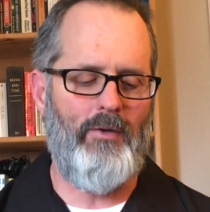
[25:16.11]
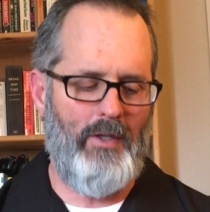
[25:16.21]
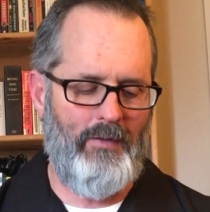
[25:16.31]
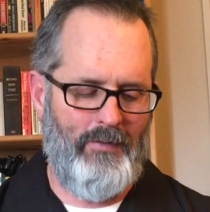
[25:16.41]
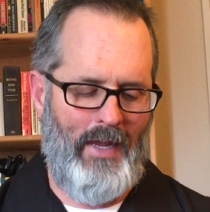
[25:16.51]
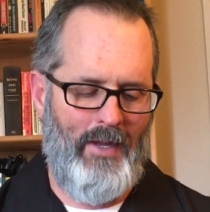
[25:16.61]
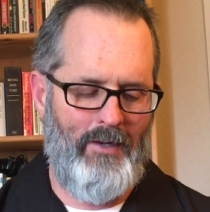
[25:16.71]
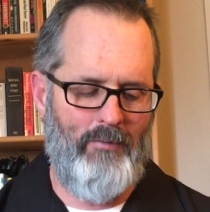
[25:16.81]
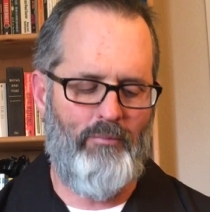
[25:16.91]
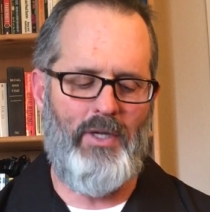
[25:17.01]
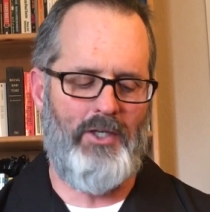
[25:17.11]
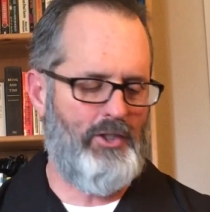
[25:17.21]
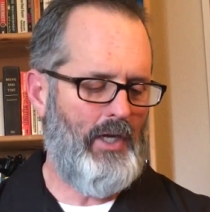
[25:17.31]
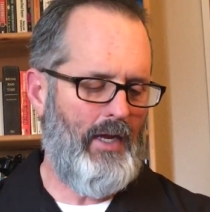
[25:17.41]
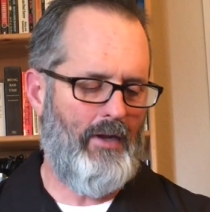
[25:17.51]
that said, but
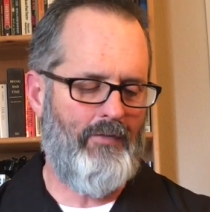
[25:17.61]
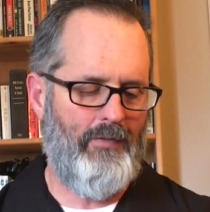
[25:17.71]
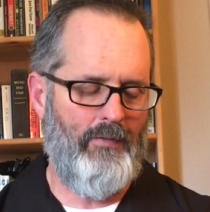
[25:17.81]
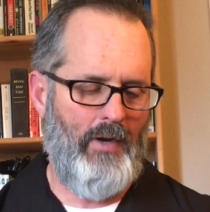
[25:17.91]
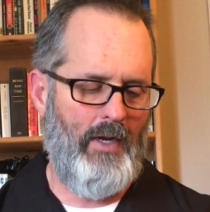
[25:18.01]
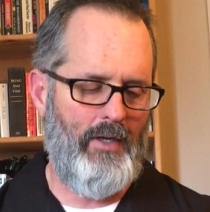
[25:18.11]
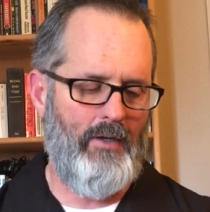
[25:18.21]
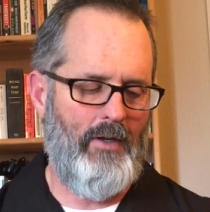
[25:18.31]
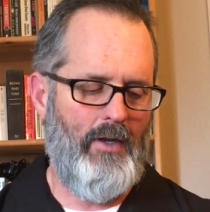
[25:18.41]
Jeff, right,